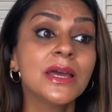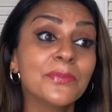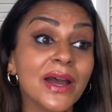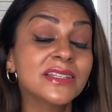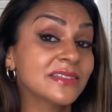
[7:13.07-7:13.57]

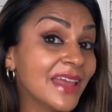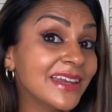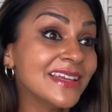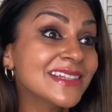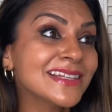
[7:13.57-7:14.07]
But that
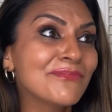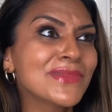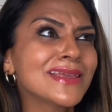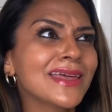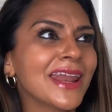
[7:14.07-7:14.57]
is
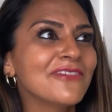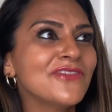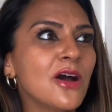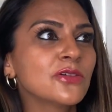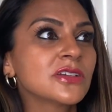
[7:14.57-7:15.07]
something that I
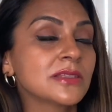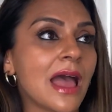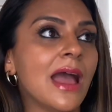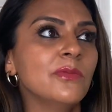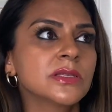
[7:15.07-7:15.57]
found, because
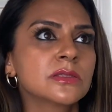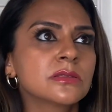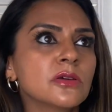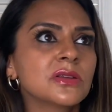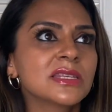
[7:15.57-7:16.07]
I was
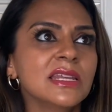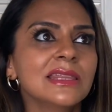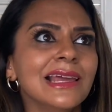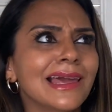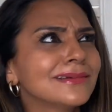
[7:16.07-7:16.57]
sort of sitting
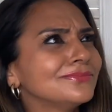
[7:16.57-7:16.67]
there like,